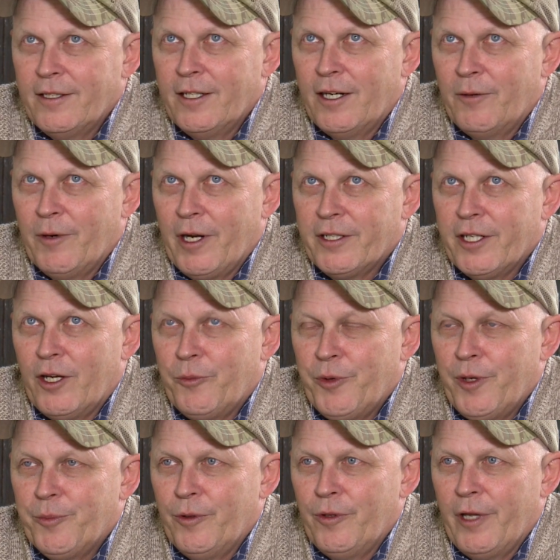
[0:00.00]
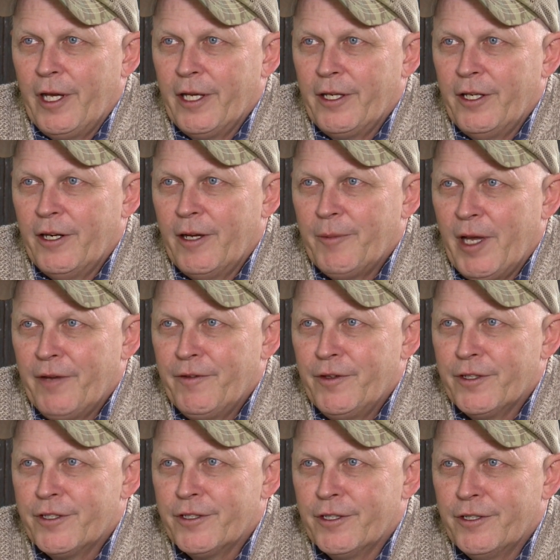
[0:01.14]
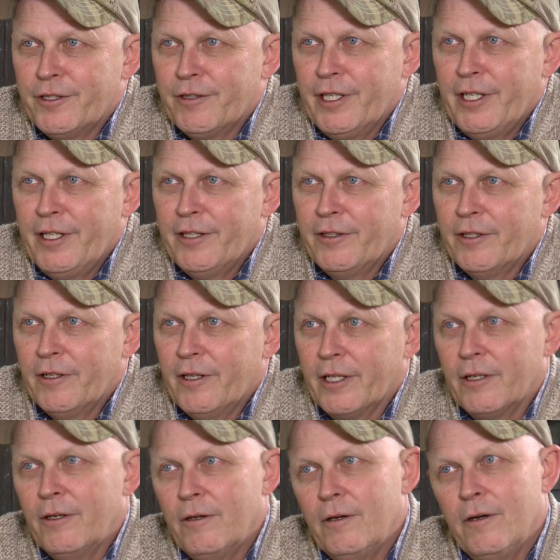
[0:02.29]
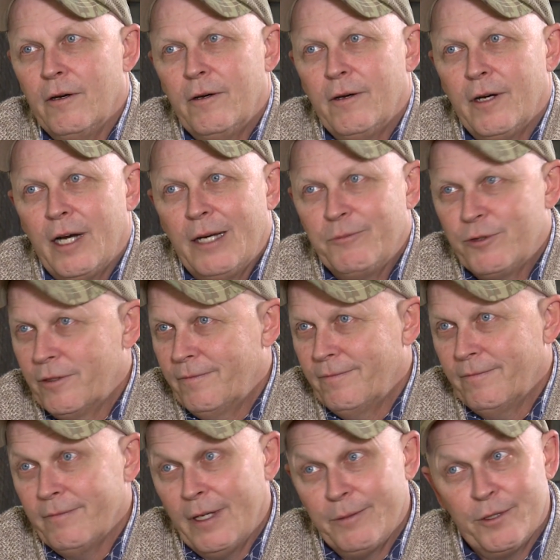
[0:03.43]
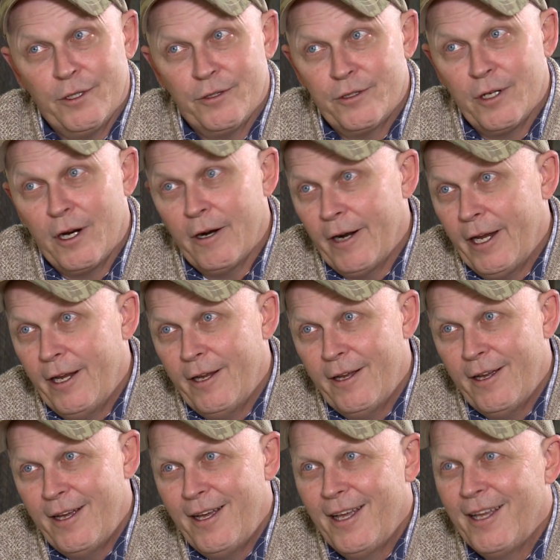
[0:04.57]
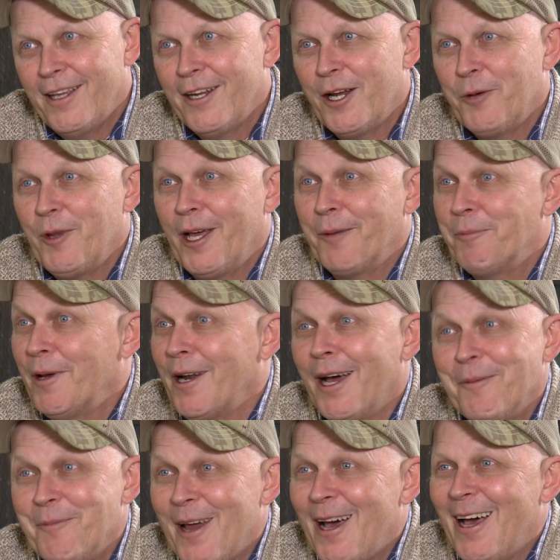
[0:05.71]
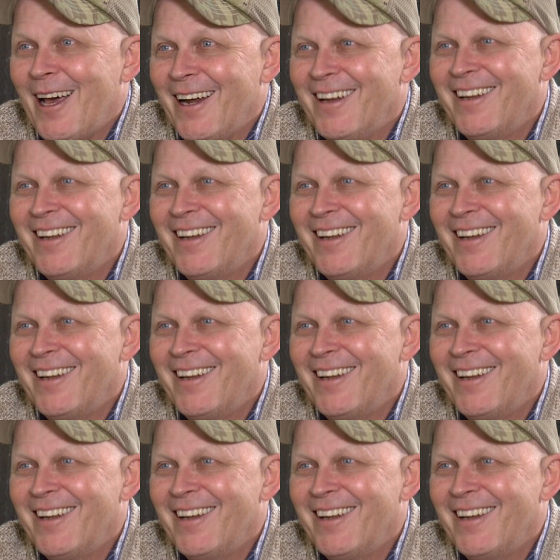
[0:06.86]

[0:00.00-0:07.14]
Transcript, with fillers: You know, when I tell people, like, you know, I'm having the surgery, they're like, oh, I'm, I'm so sorry. You know, I'm like, but I'm not,